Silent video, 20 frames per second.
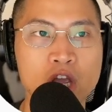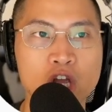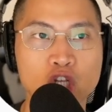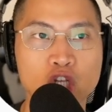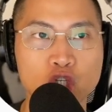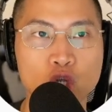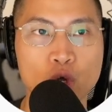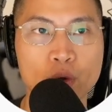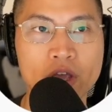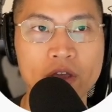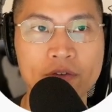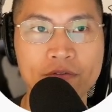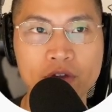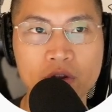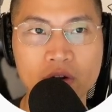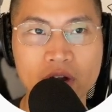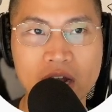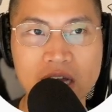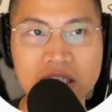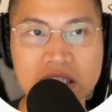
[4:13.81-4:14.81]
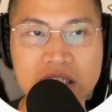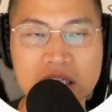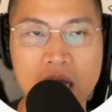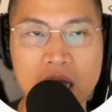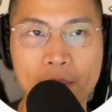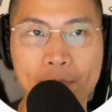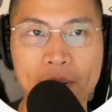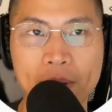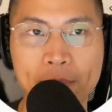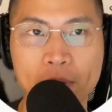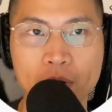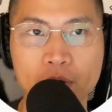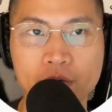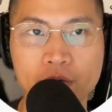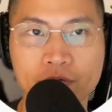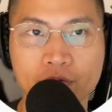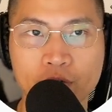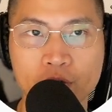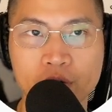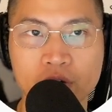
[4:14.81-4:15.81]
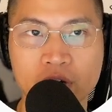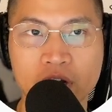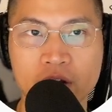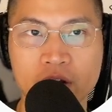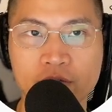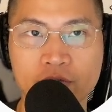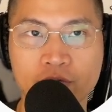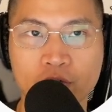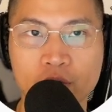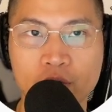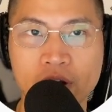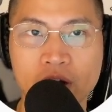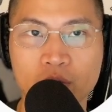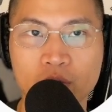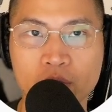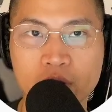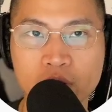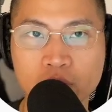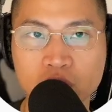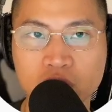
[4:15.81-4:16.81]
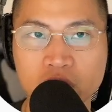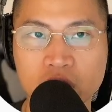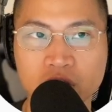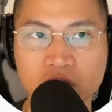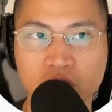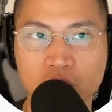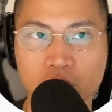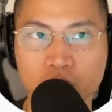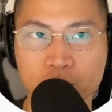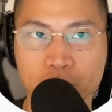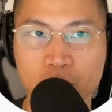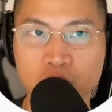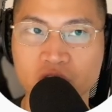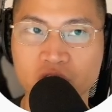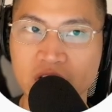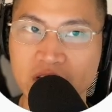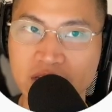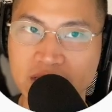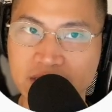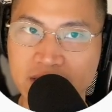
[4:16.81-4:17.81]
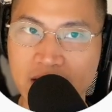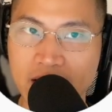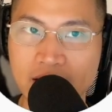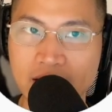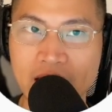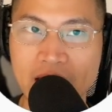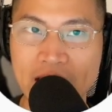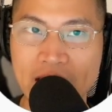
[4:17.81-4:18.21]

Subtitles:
So if you guys are preparing for your California real estate salesperson exam,